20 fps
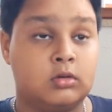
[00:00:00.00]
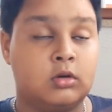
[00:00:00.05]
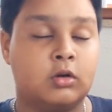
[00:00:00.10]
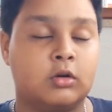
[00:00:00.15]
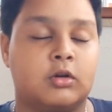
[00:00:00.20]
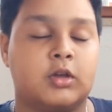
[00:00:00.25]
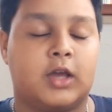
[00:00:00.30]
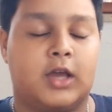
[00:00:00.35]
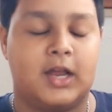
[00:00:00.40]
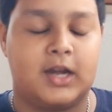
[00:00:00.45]

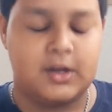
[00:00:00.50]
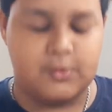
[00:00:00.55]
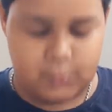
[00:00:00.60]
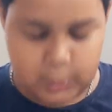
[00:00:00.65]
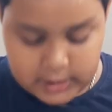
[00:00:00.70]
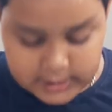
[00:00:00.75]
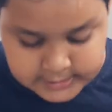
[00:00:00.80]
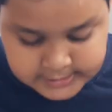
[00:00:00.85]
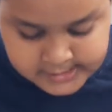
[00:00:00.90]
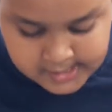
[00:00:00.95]
Okay,
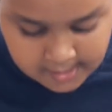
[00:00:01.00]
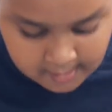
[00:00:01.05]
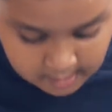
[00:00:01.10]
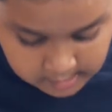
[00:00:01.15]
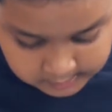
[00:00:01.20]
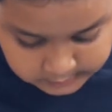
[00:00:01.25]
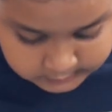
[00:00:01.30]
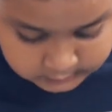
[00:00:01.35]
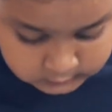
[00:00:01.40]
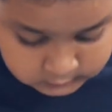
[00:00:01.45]
anyways.
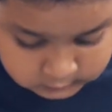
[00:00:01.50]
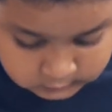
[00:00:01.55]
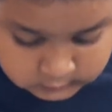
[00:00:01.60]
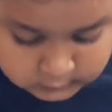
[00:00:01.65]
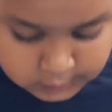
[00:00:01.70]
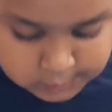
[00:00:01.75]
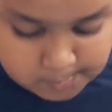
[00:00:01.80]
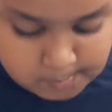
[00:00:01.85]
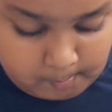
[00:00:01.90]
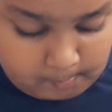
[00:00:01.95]

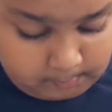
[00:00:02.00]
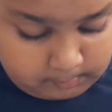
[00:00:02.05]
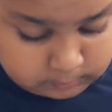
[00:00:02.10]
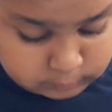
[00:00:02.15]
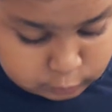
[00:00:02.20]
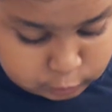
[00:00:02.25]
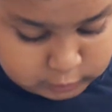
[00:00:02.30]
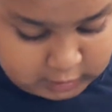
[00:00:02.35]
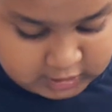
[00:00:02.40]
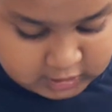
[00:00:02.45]

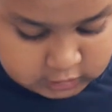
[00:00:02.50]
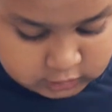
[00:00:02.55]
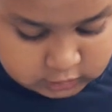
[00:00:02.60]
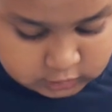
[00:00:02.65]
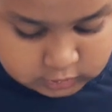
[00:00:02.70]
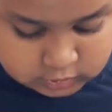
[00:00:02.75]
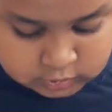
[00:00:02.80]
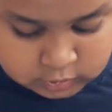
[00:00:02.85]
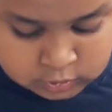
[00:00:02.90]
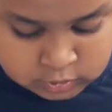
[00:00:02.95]
When it
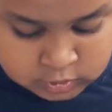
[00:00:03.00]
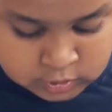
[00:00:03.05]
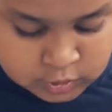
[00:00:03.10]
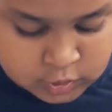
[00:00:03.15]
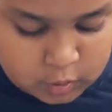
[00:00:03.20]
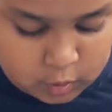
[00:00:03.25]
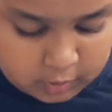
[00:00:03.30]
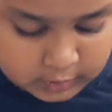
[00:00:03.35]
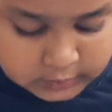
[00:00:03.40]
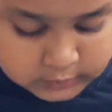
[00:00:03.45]

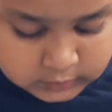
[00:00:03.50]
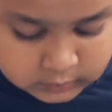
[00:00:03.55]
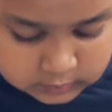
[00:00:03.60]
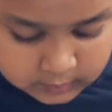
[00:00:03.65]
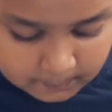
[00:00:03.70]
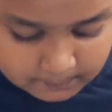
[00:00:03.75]
snows,